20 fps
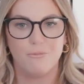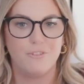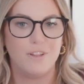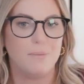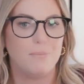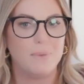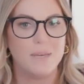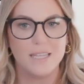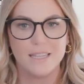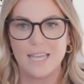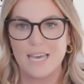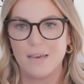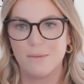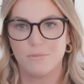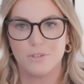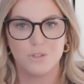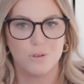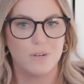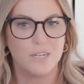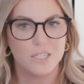flipping them,
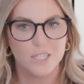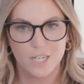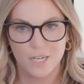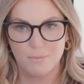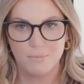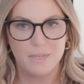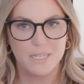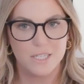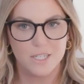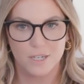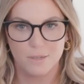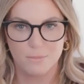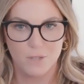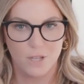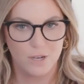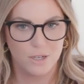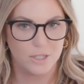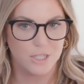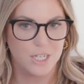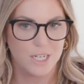short term, mid term,
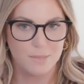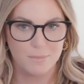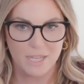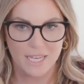long term,